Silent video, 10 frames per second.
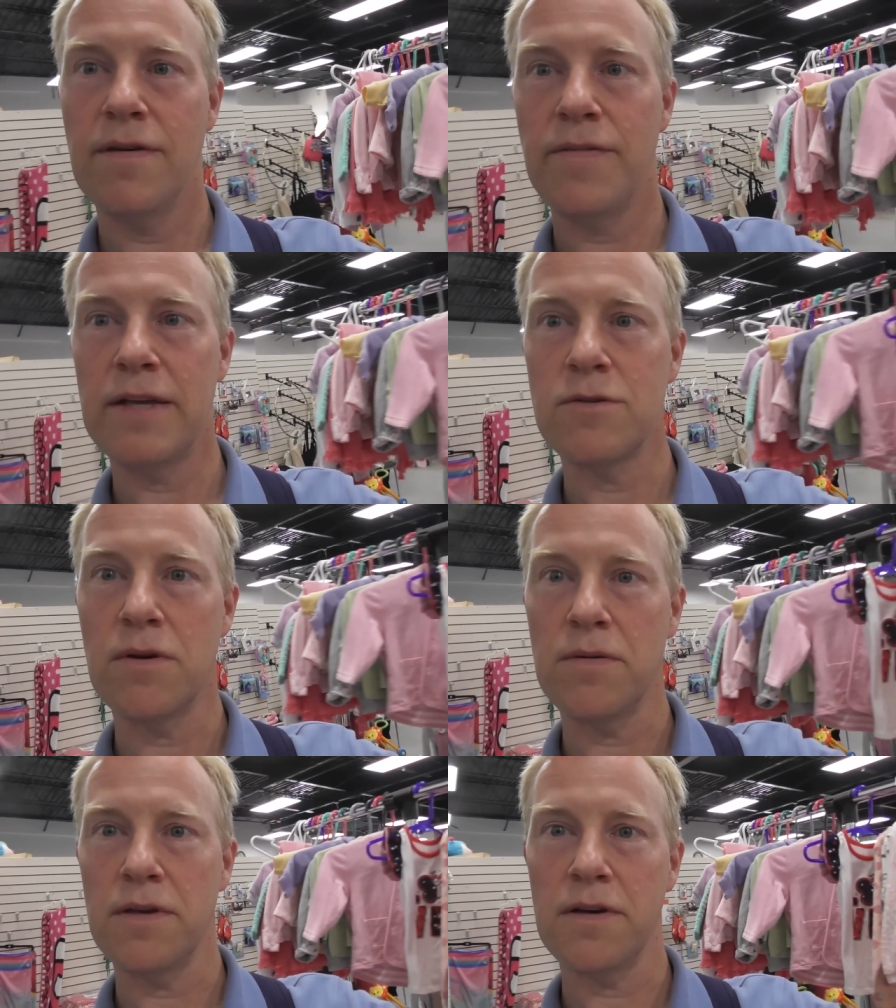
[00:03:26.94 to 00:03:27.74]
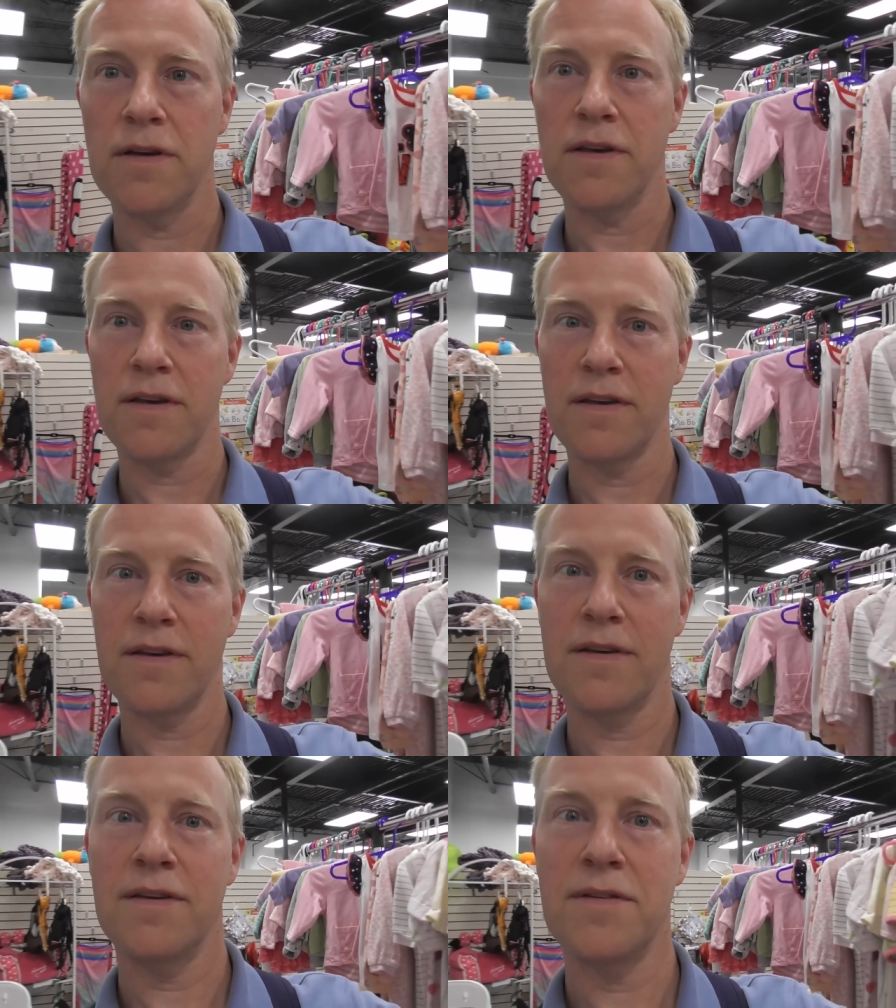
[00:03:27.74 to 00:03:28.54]
That's what we like.
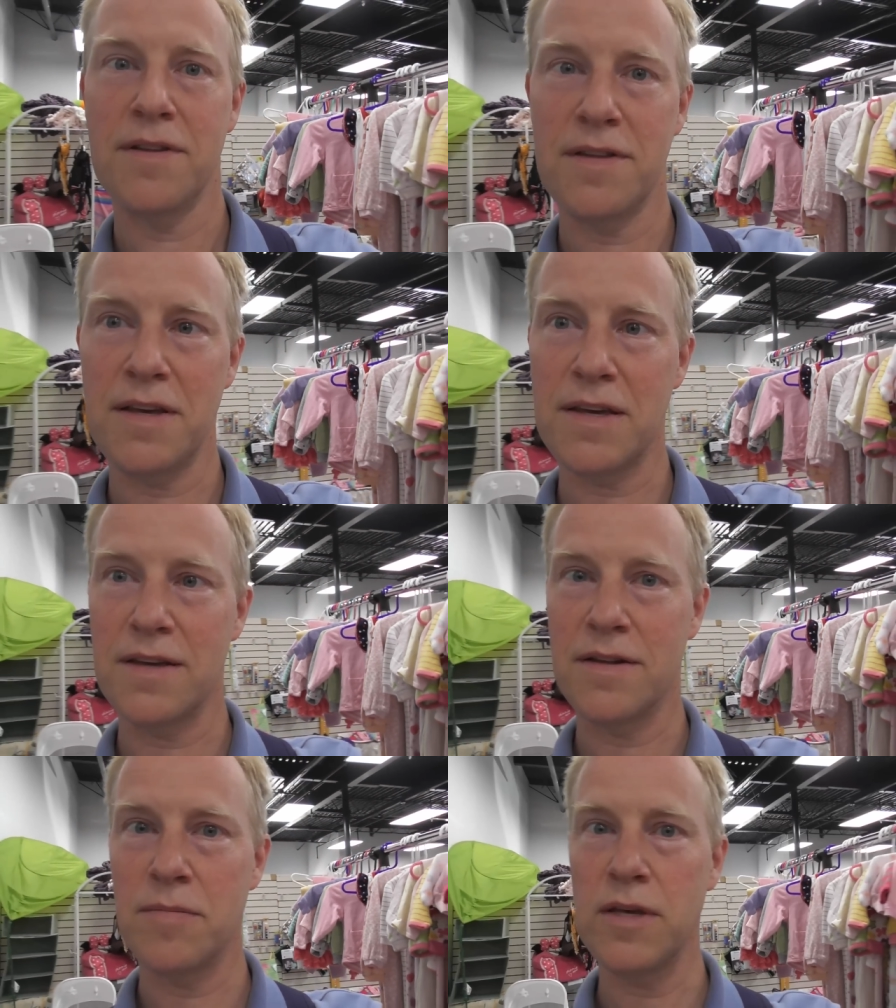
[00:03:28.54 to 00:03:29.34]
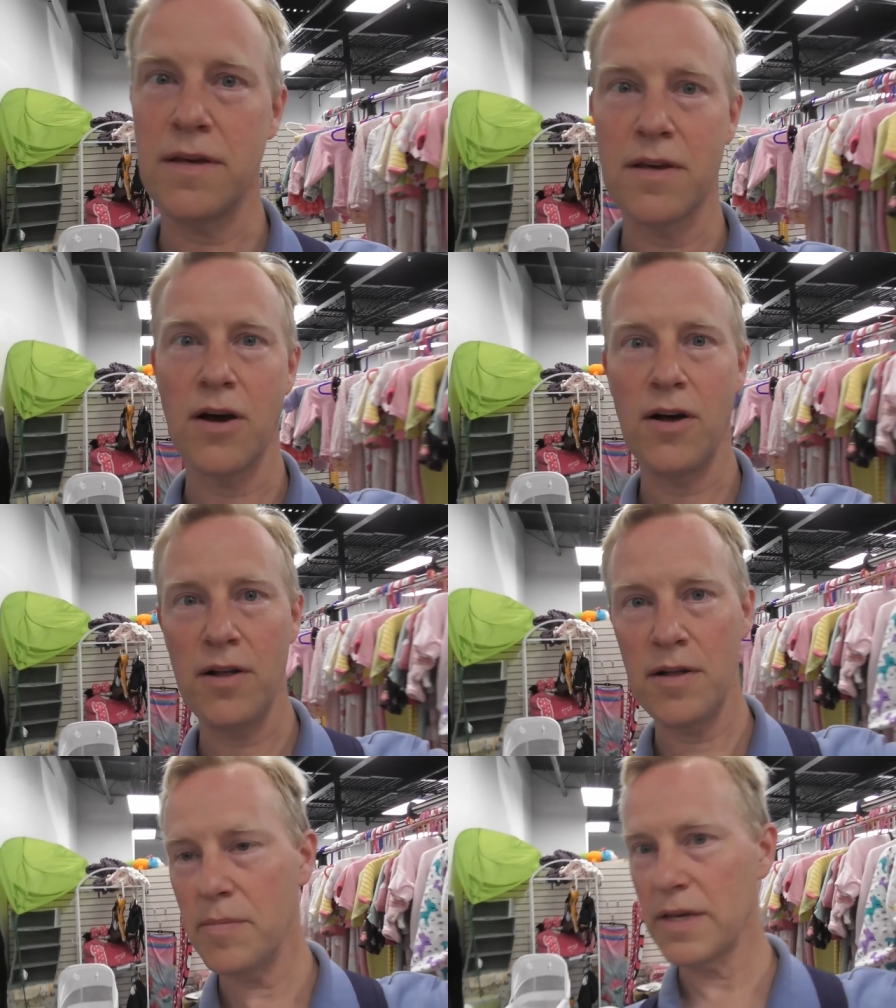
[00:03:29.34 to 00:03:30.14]
And they can be
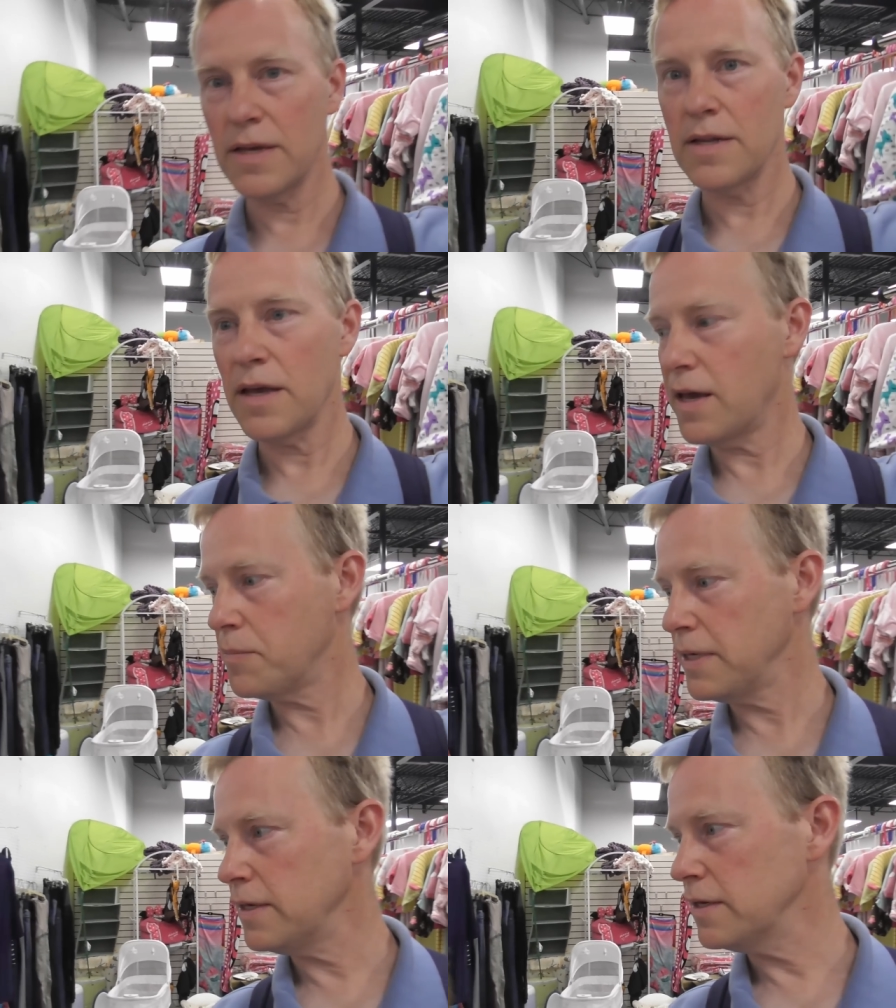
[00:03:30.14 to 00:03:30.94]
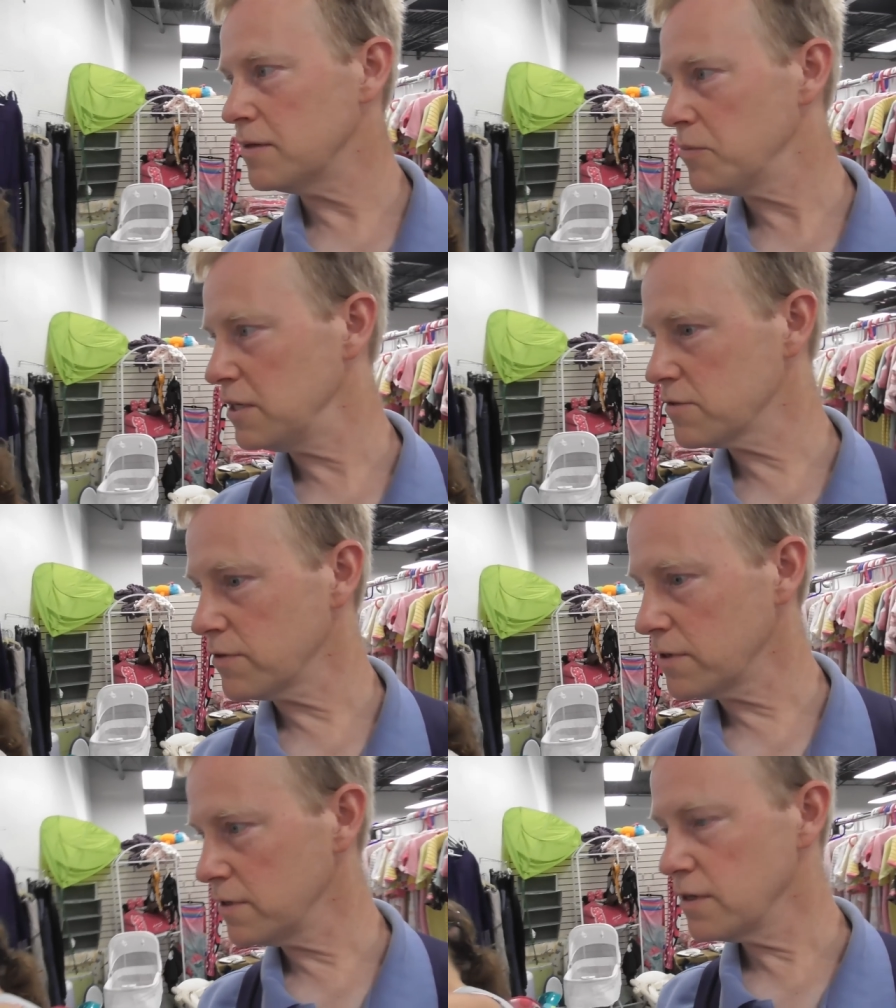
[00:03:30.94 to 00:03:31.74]
calm and happy and
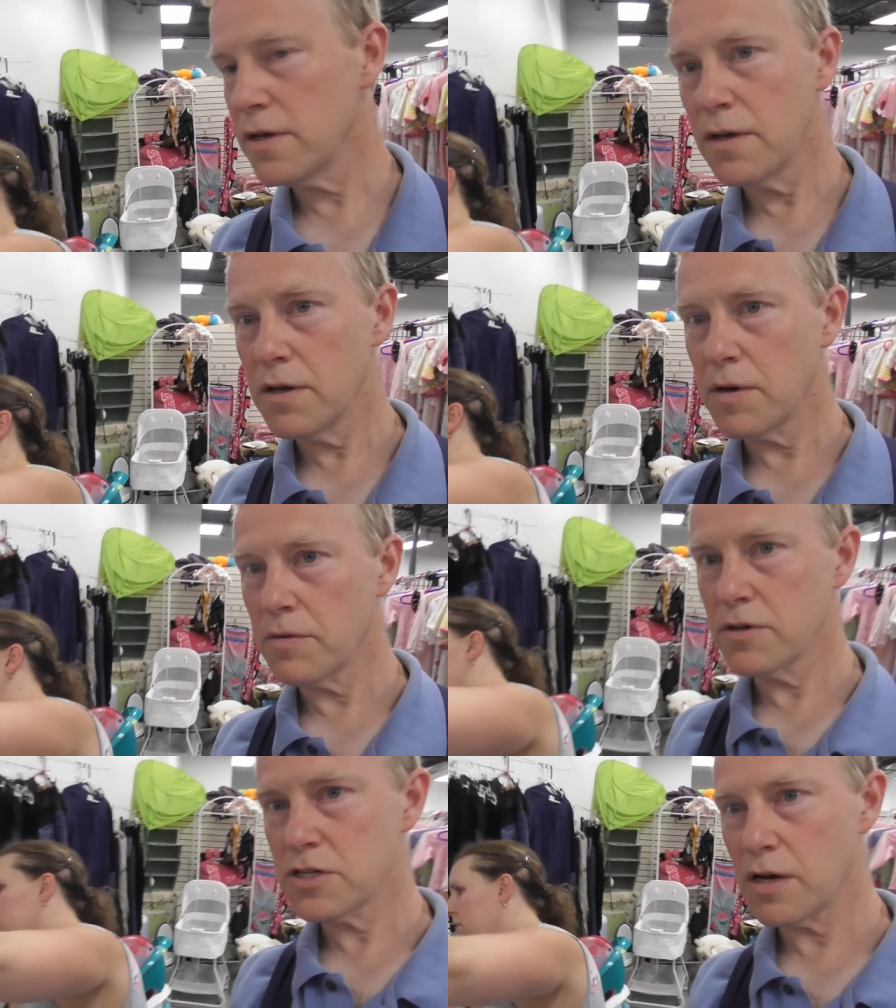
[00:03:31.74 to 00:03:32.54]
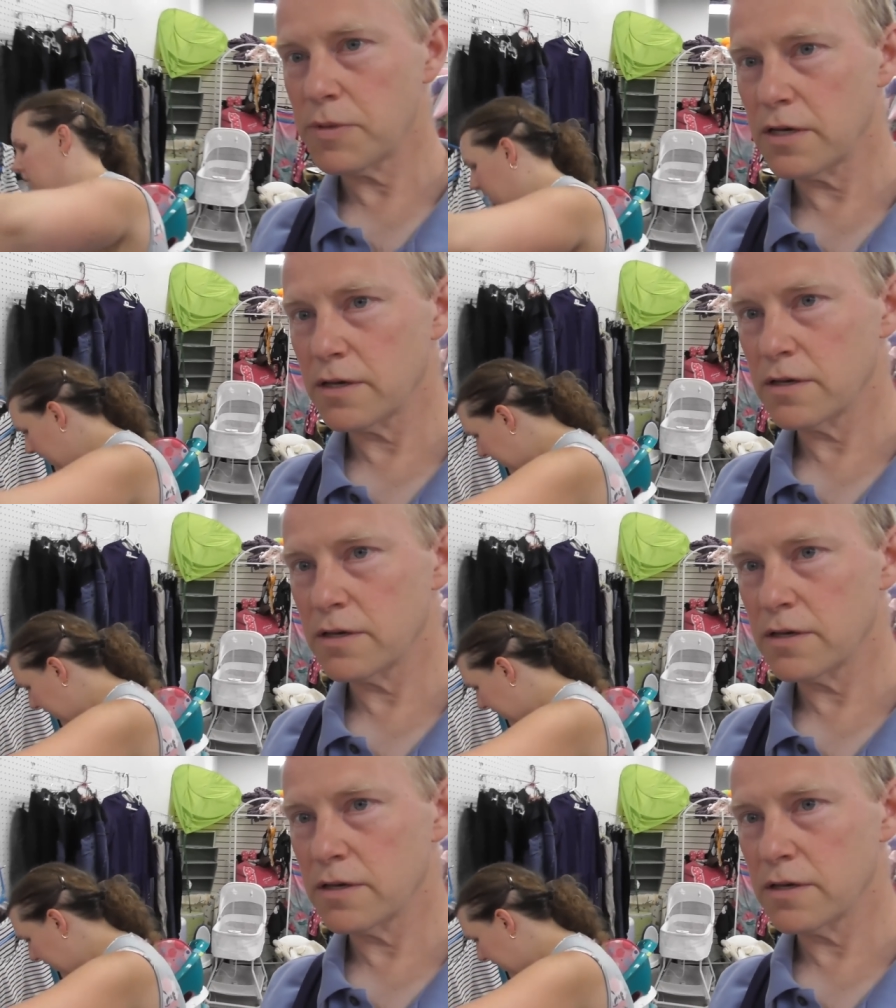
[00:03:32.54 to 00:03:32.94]
peaceful while we're shopping.